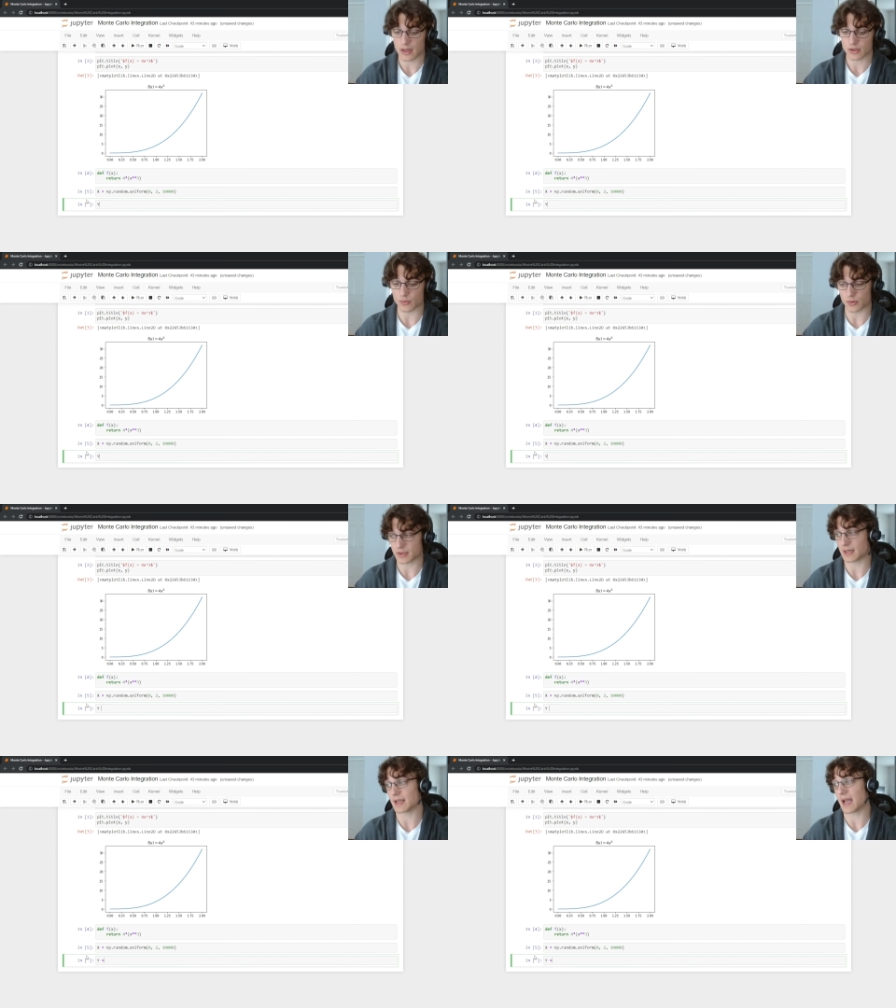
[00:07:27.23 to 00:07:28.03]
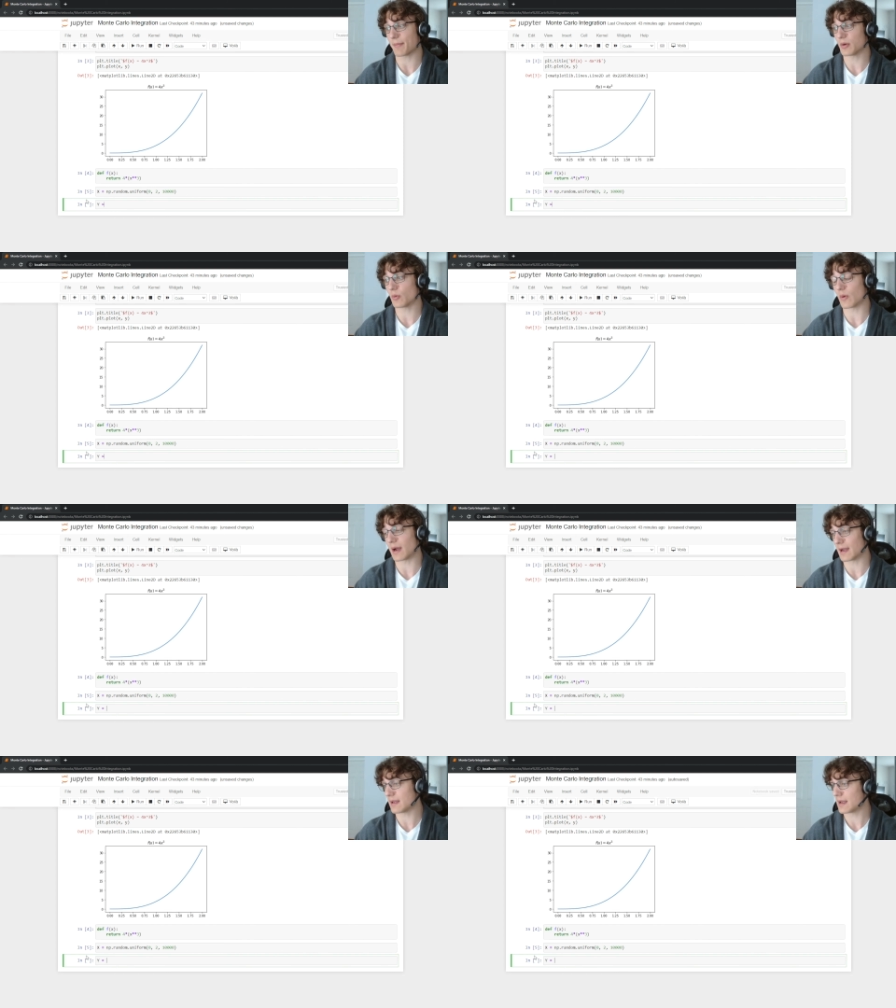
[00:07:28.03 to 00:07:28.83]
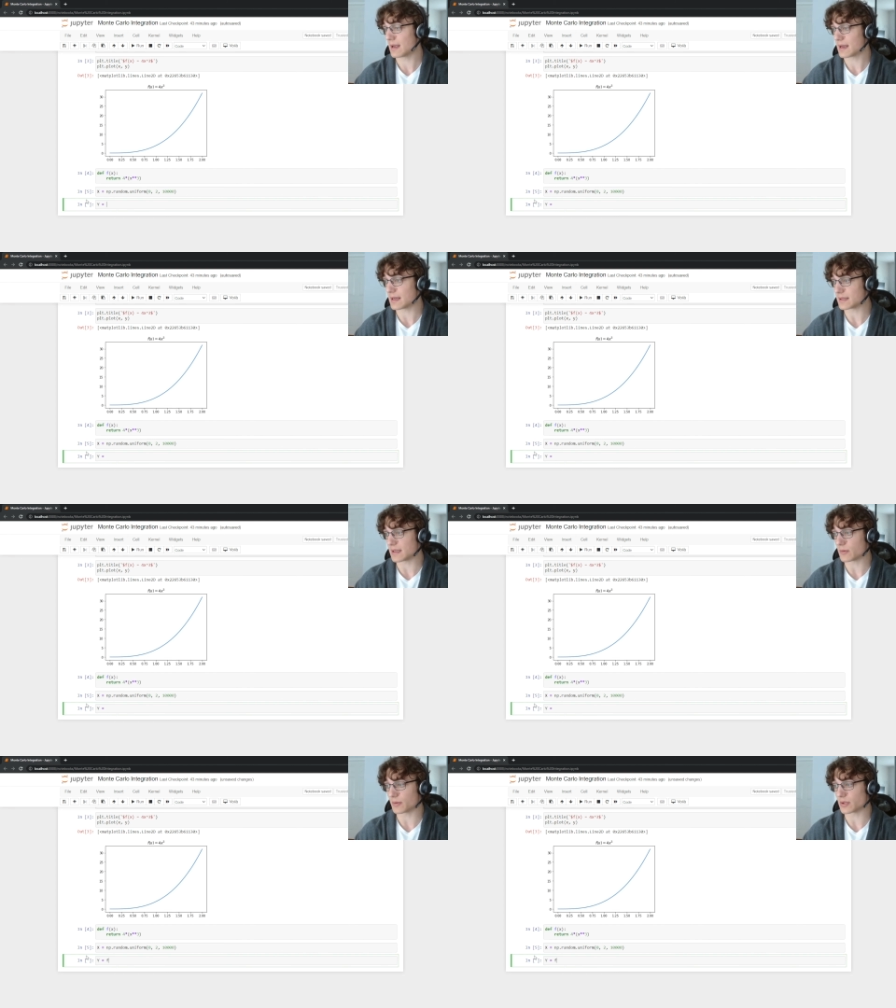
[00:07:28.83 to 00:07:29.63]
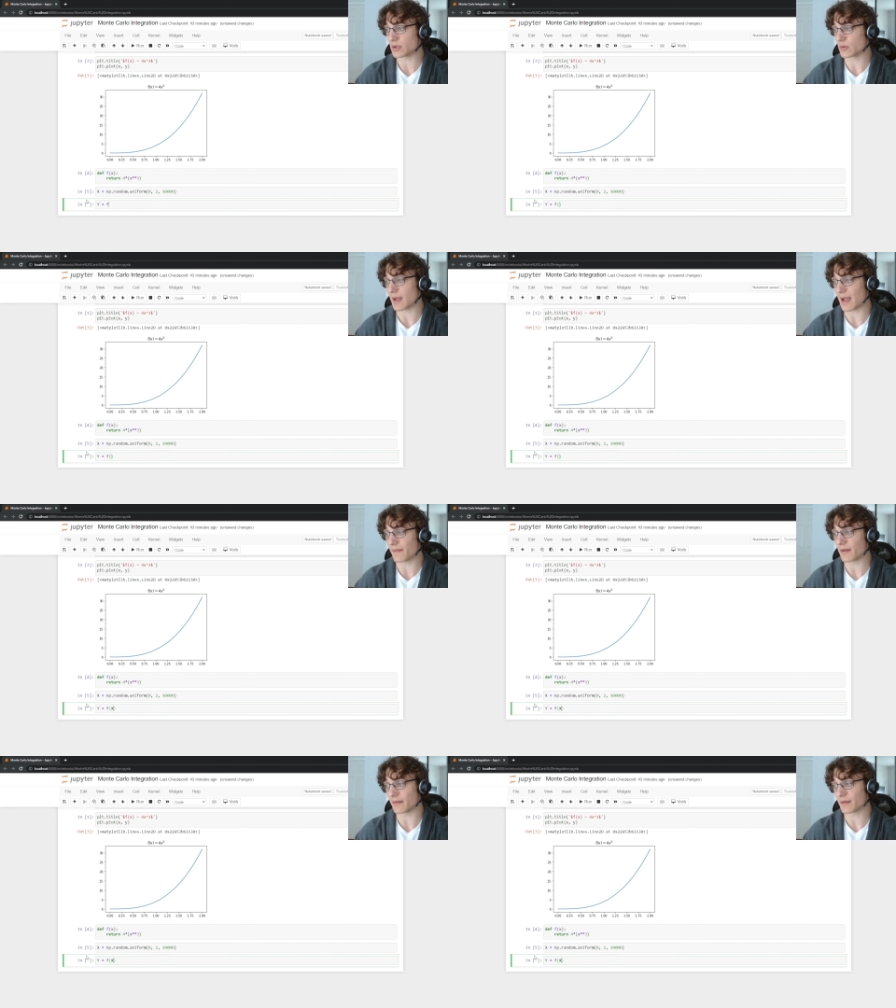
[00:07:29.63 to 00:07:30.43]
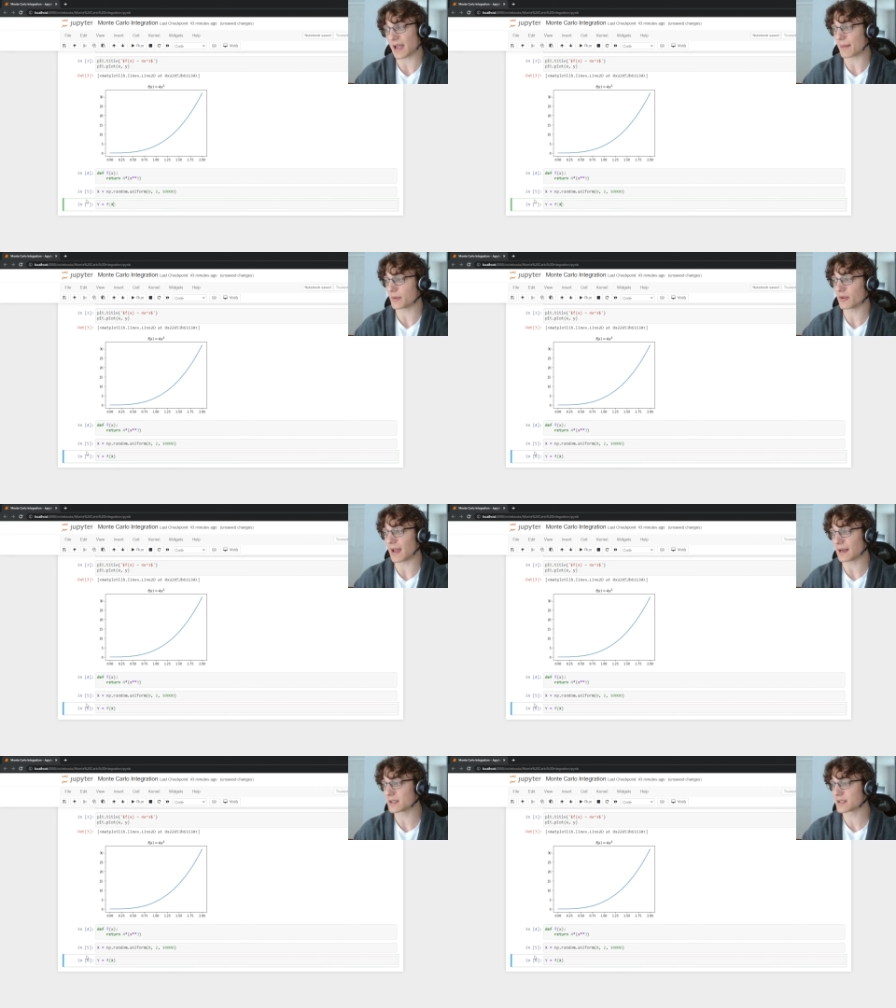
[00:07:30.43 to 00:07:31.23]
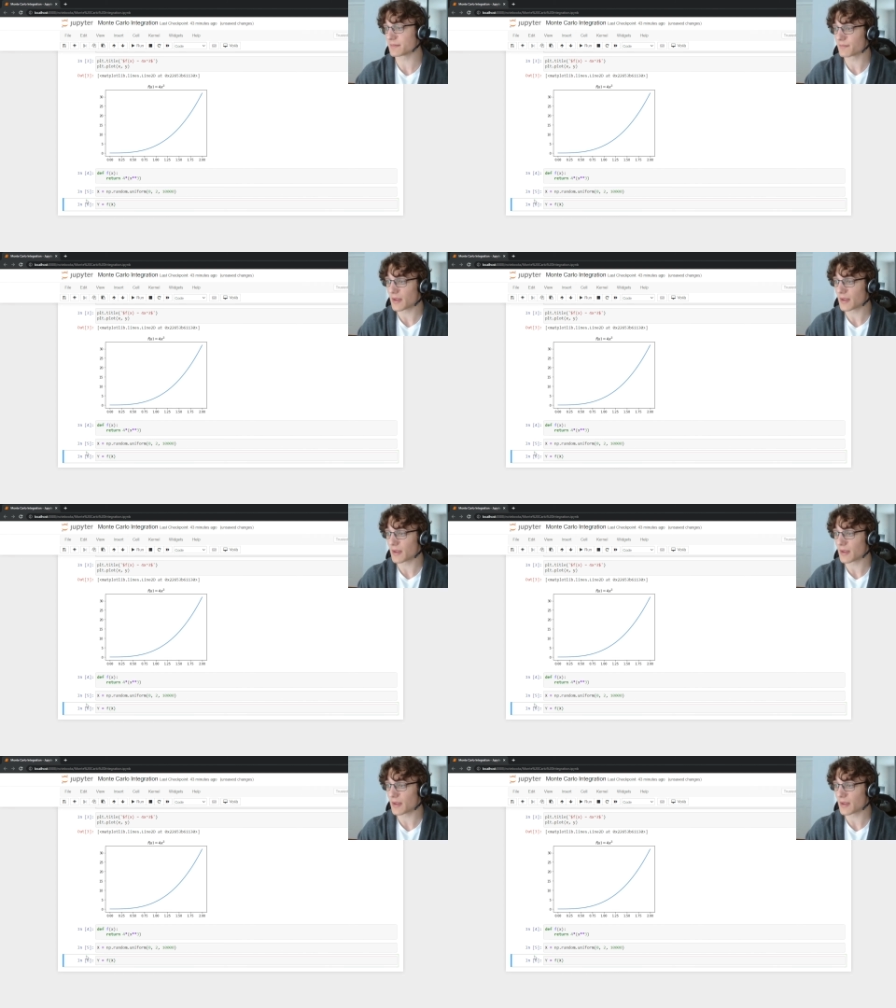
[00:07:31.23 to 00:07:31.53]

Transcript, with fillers: So we'll say capital Y is equal to f of capital X,